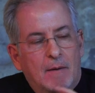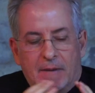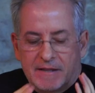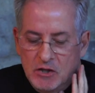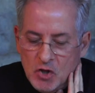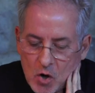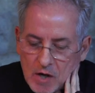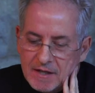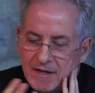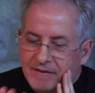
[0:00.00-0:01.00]
But in
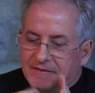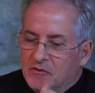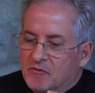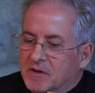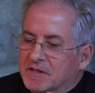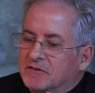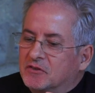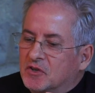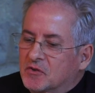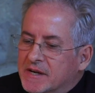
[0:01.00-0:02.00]
order, let's say, for
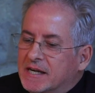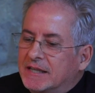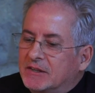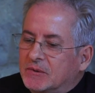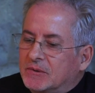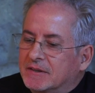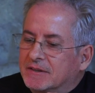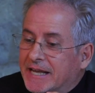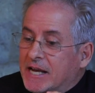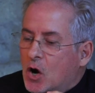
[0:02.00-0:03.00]
this really to
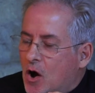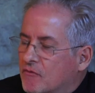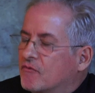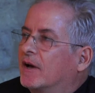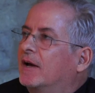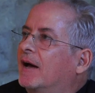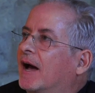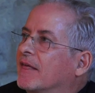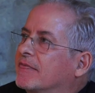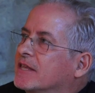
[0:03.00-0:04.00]
take off,
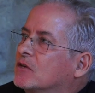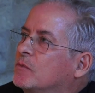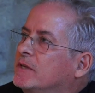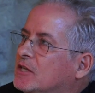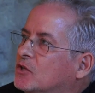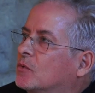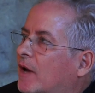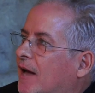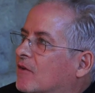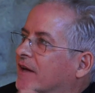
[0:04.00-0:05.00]
I think we need to
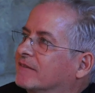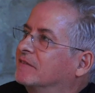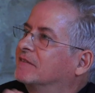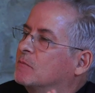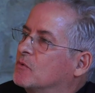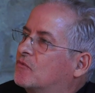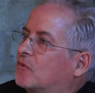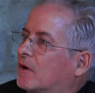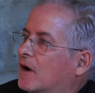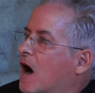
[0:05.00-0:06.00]
have, as I said
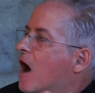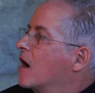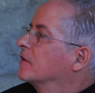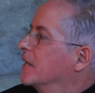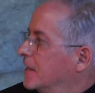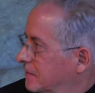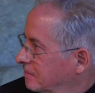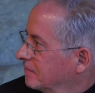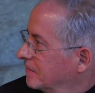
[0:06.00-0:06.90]
before, hard data.